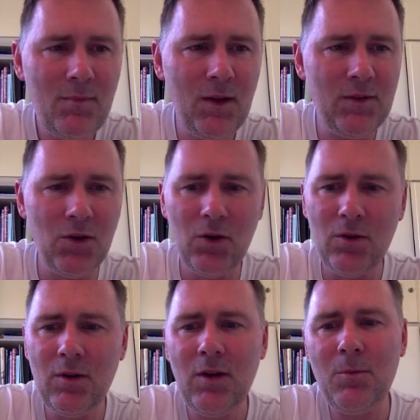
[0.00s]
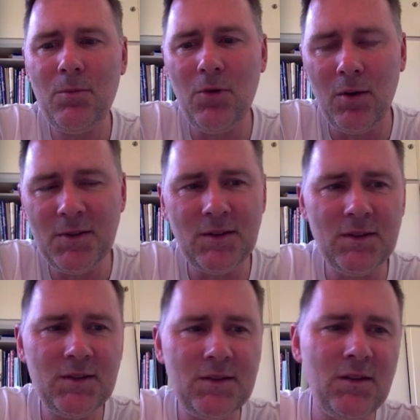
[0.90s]
So
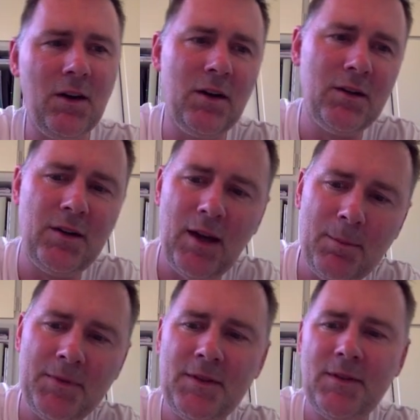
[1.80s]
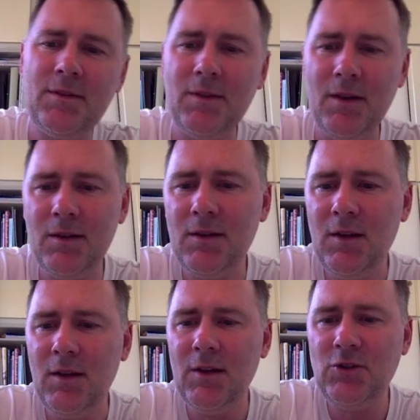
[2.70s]
promises are kept. Yeah,
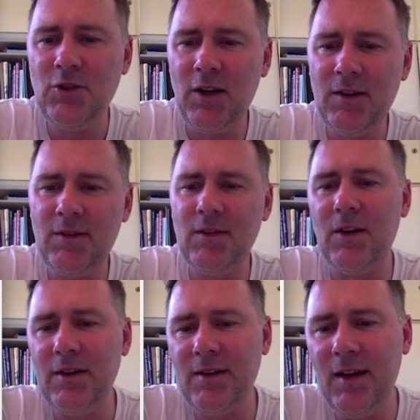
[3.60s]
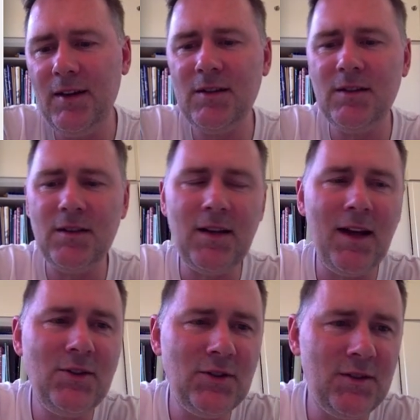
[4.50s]
chances are taken,
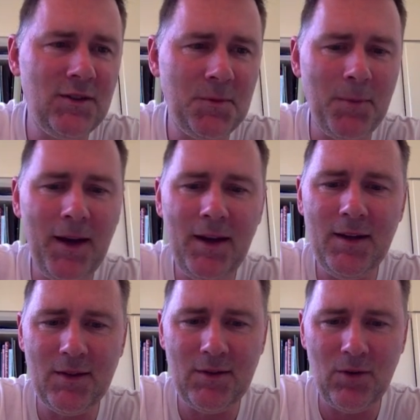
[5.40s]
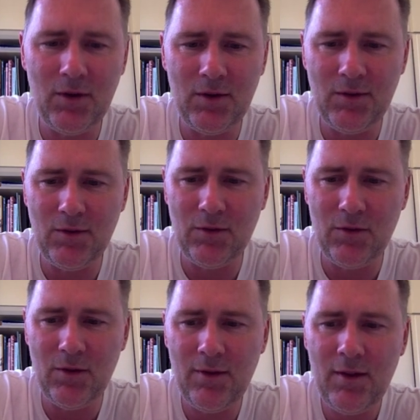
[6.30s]
attention is paid, and so on and so
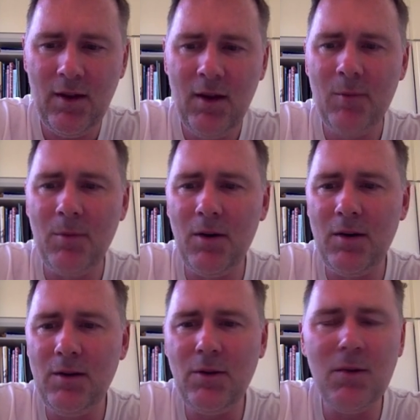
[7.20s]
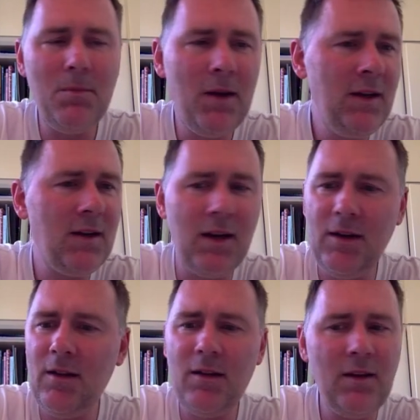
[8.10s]
forth. But you can make
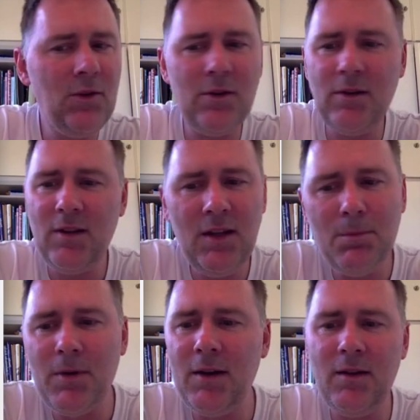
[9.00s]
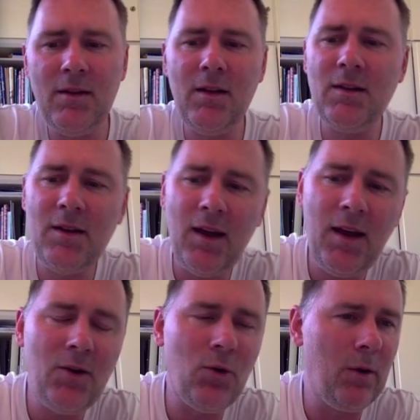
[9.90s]
anything, you can keep anything,
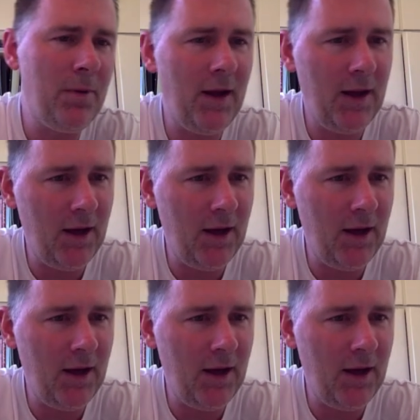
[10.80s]
take or pay